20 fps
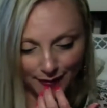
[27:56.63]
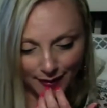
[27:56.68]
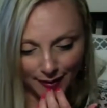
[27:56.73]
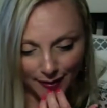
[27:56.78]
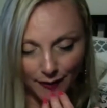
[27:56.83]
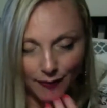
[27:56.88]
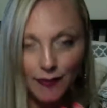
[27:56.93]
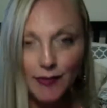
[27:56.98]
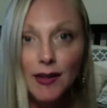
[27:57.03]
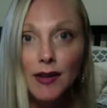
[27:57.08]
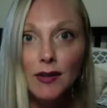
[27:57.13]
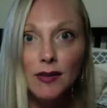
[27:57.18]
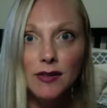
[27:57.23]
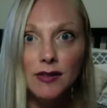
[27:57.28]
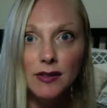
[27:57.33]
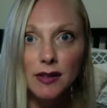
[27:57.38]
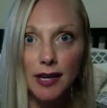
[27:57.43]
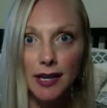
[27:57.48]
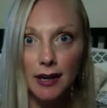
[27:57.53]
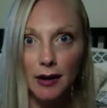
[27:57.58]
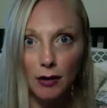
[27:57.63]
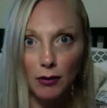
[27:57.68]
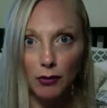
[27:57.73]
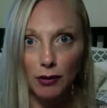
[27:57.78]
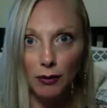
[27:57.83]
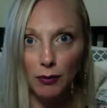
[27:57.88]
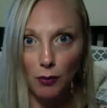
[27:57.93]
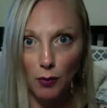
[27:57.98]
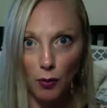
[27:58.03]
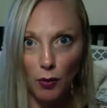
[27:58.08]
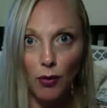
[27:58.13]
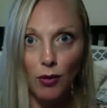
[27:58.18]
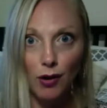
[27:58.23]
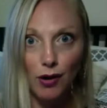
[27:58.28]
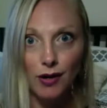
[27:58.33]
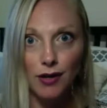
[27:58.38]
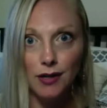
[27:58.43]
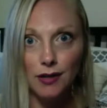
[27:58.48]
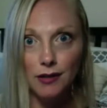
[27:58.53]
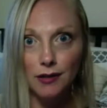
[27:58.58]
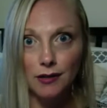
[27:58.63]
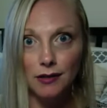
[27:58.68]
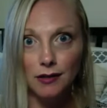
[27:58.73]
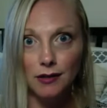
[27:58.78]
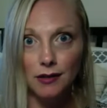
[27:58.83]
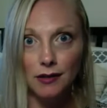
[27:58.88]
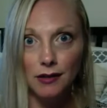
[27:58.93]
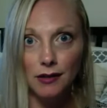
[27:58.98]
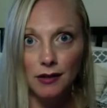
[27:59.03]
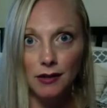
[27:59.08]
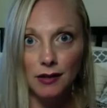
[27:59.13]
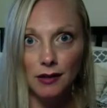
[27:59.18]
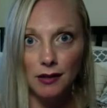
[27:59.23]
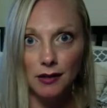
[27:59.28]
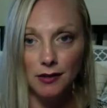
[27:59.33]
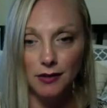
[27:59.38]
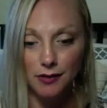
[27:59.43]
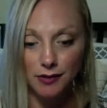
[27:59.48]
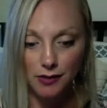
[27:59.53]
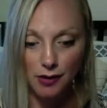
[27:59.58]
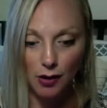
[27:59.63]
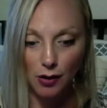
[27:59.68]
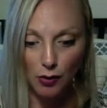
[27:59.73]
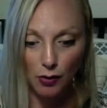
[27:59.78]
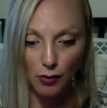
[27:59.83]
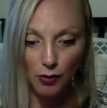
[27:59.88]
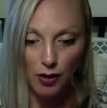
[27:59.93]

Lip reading: it feels like a reward. So